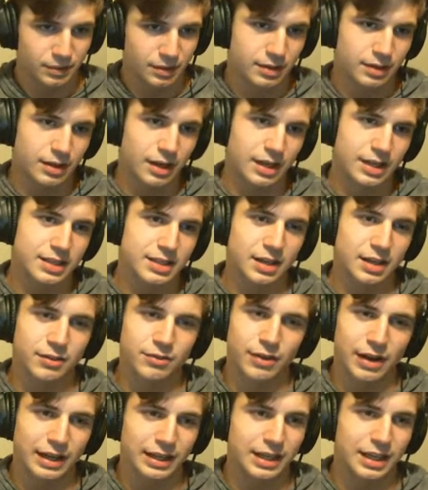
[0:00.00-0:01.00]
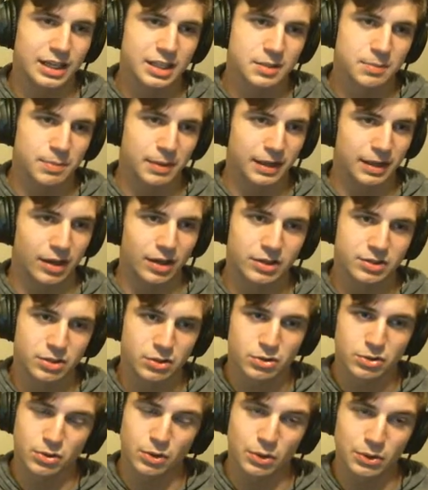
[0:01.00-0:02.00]
not necessarily Vikings, but also
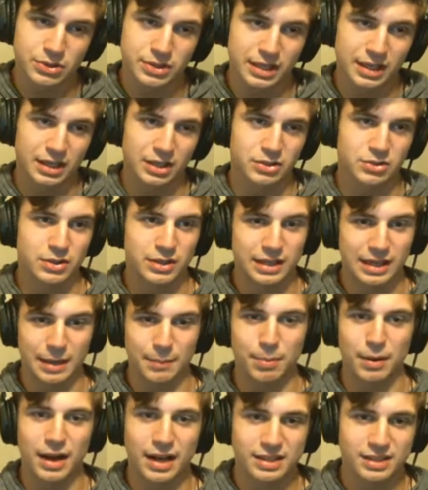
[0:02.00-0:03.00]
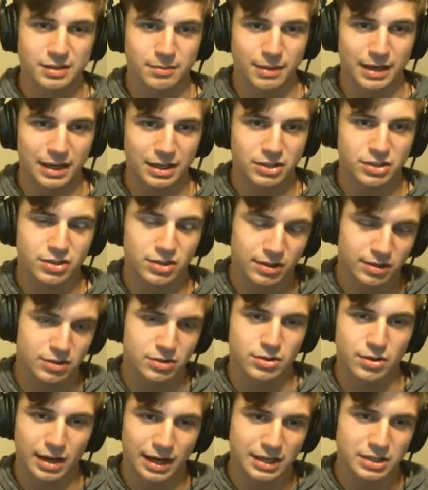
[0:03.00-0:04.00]
Troll Slingers. You can get positive mana
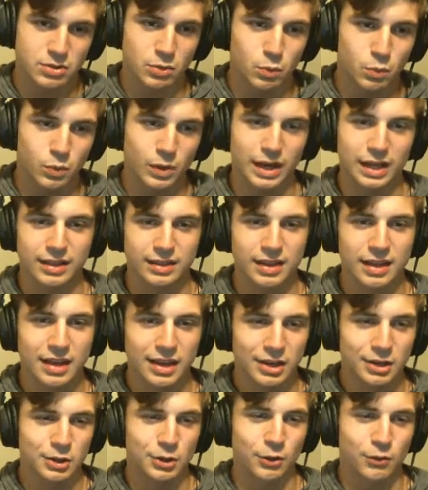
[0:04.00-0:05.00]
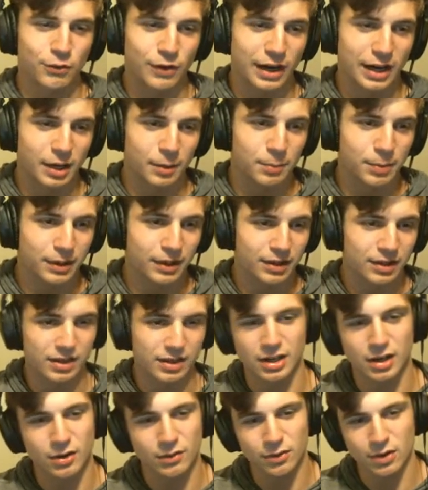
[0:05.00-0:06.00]
trades with your Fire Pillar.
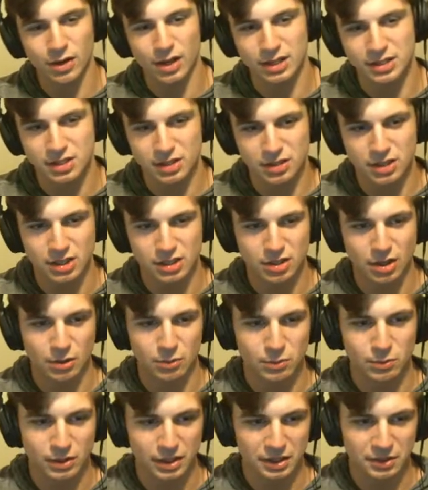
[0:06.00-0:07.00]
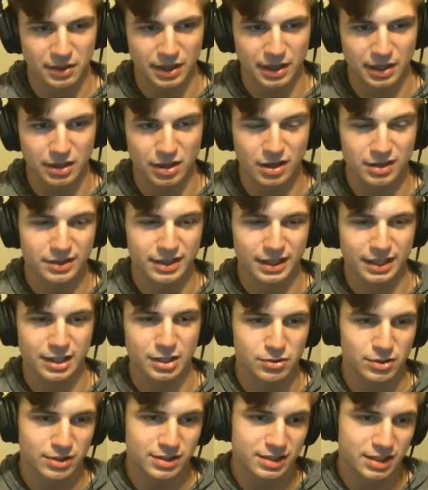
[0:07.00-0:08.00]
And overall, it's just a really great card that can
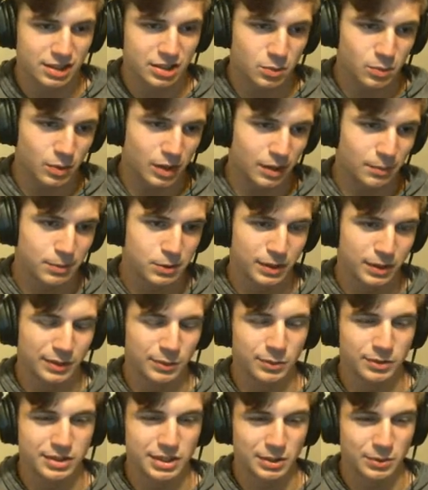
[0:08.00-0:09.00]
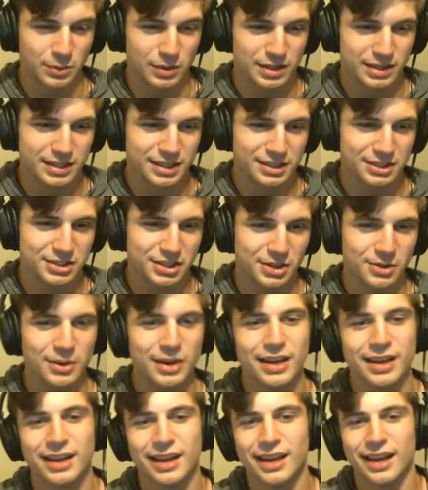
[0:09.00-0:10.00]
transition well between tier 1 and tier 2.
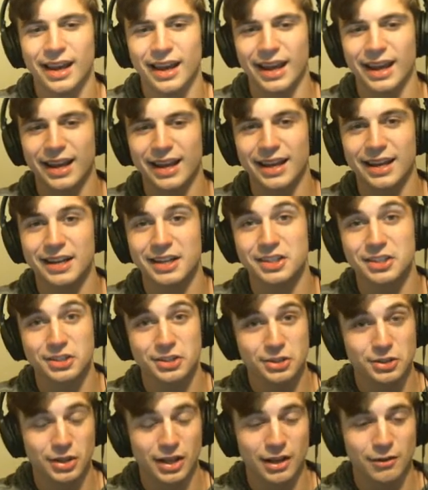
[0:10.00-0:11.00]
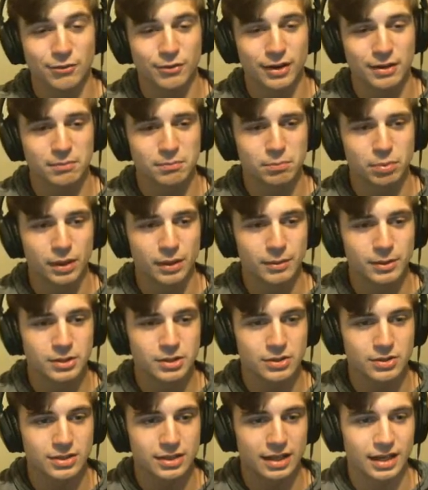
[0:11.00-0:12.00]
And you'll have fun pretty much
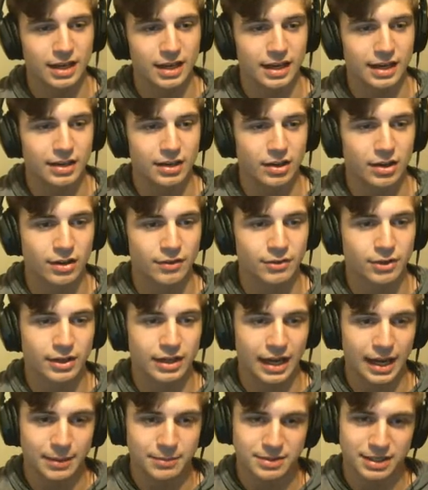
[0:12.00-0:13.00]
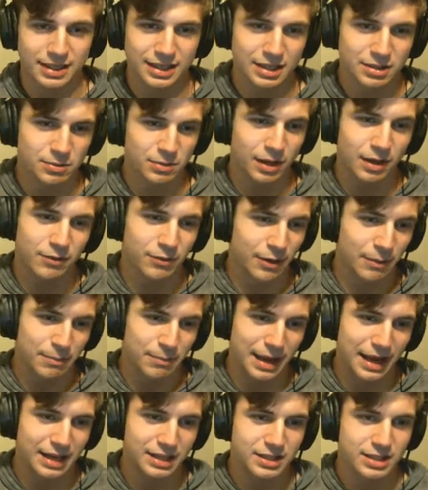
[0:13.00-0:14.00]
using it in all of your games. It doesn't really fit
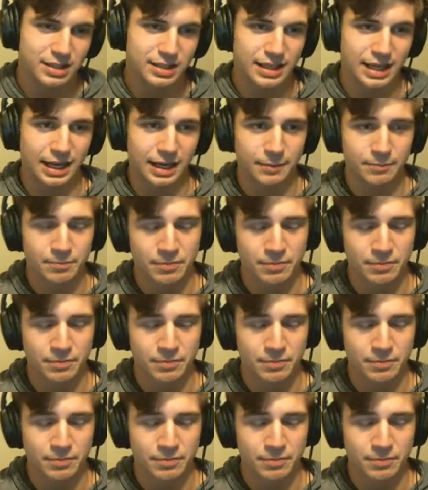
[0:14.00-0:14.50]
bad into a deck.